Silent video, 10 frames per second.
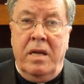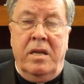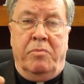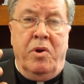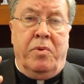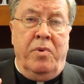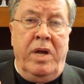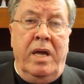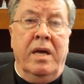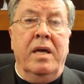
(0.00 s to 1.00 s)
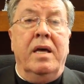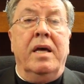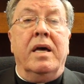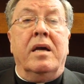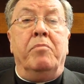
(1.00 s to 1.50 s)
Number three,
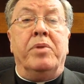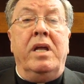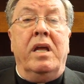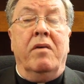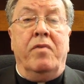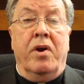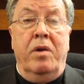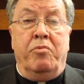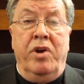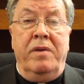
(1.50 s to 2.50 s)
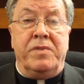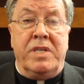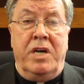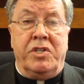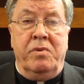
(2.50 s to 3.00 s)
completing a very brief
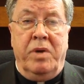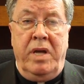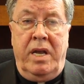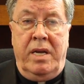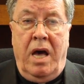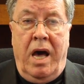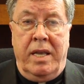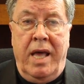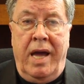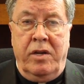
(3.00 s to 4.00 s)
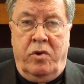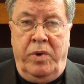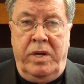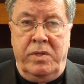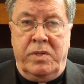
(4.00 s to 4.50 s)
session-related online
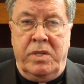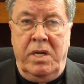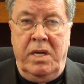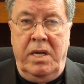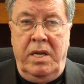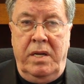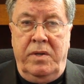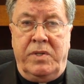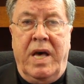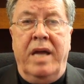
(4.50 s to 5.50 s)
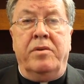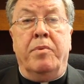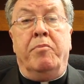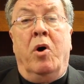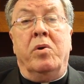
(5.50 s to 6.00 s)
quiz designed to
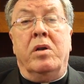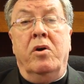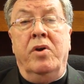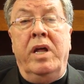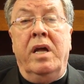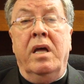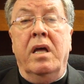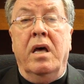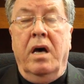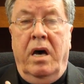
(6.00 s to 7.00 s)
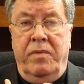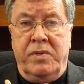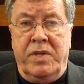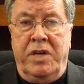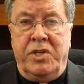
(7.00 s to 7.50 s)
promote learning of the
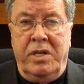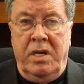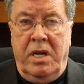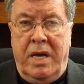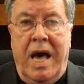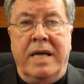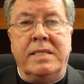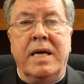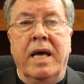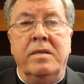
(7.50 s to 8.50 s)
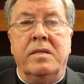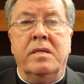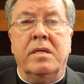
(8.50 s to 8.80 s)
session content.